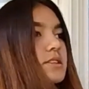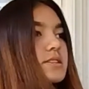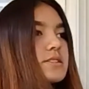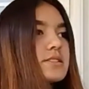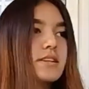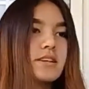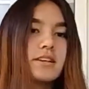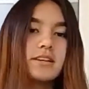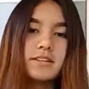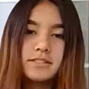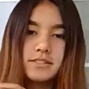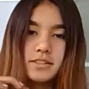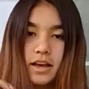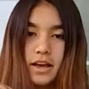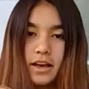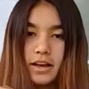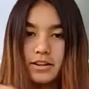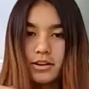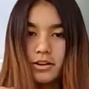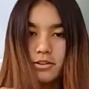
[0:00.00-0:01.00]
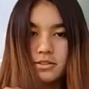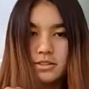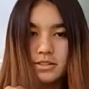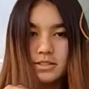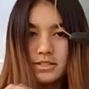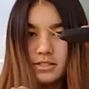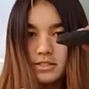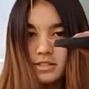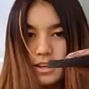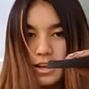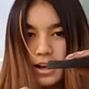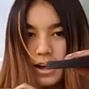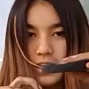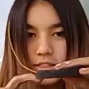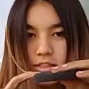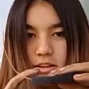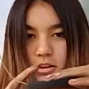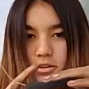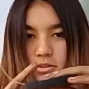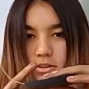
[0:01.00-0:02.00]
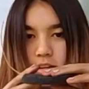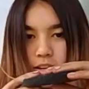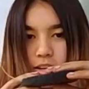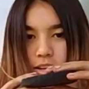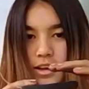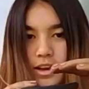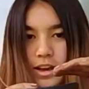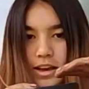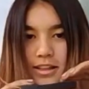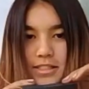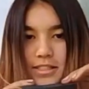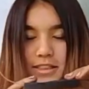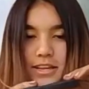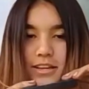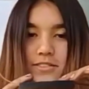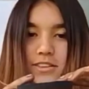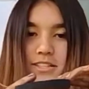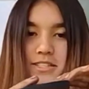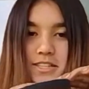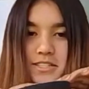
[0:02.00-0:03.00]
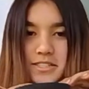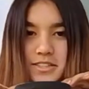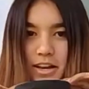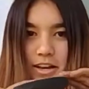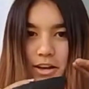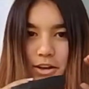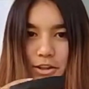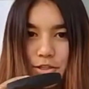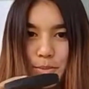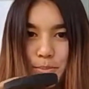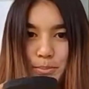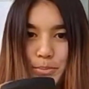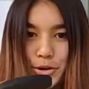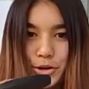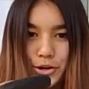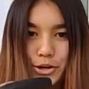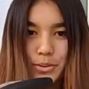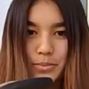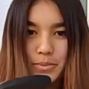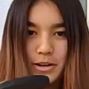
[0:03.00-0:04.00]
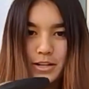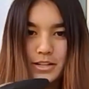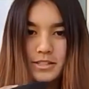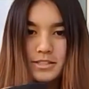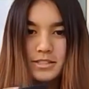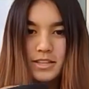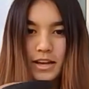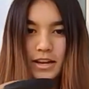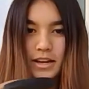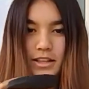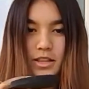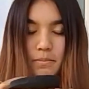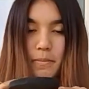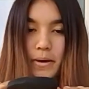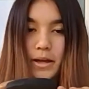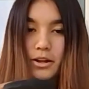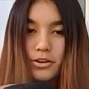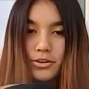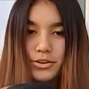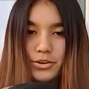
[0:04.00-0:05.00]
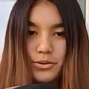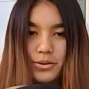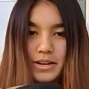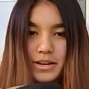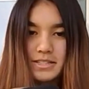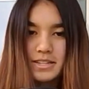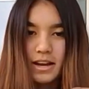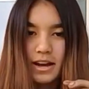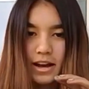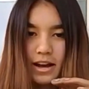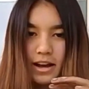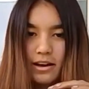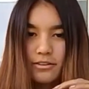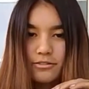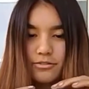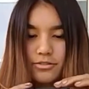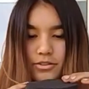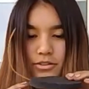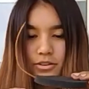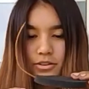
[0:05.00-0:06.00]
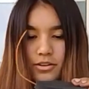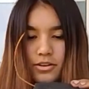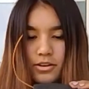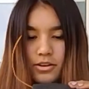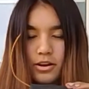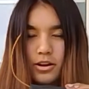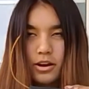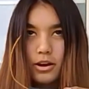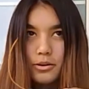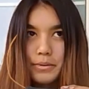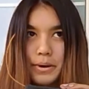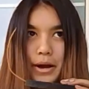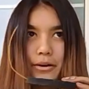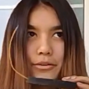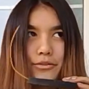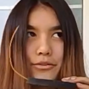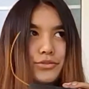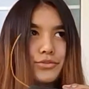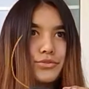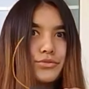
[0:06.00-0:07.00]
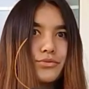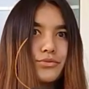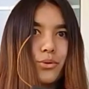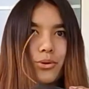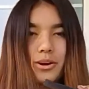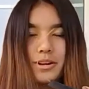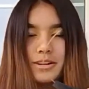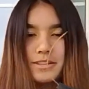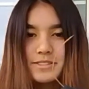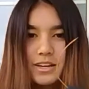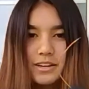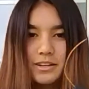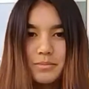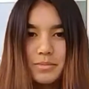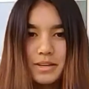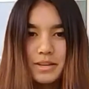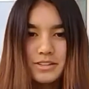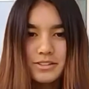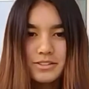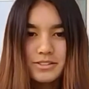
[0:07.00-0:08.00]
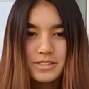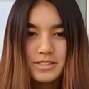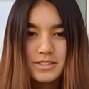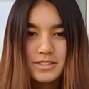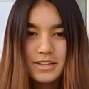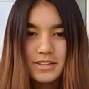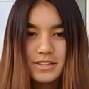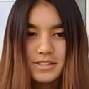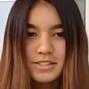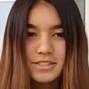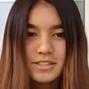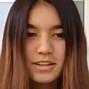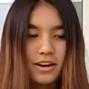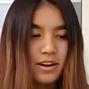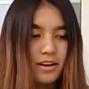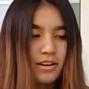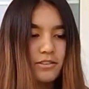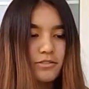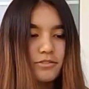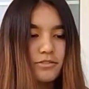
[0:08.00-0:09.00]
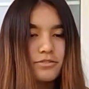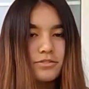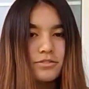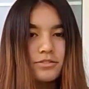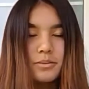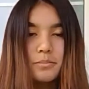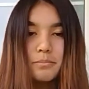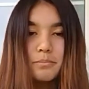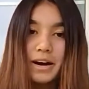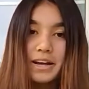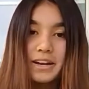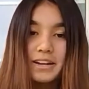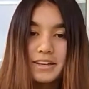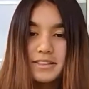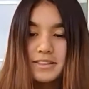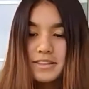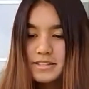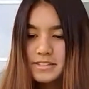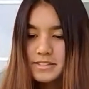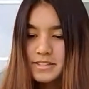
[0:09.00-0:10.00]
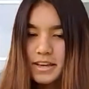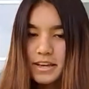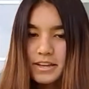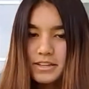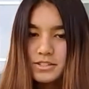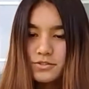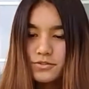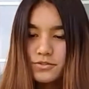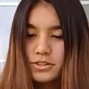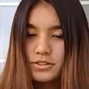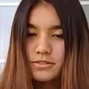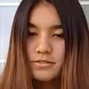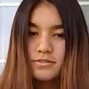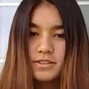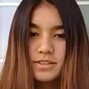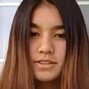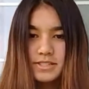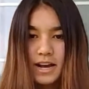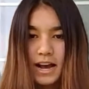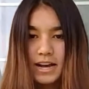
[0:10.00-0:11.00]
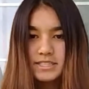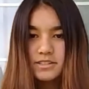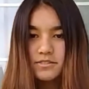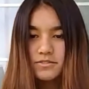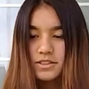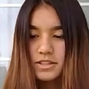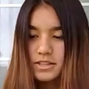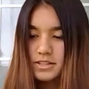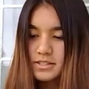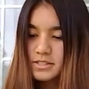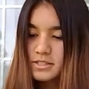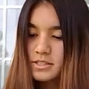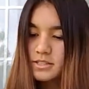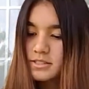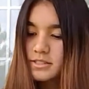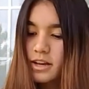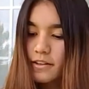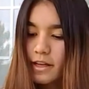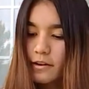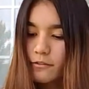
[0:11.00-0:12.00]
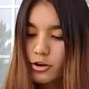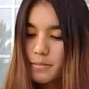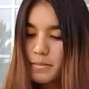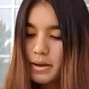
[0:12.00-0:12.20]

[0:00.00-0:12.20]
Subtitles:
this is the anode and this is the cathode. And think of these as like burger buns. And in the middle, you're going to have around 4 centimeters-ish of mud in this case for the size of this cell that we're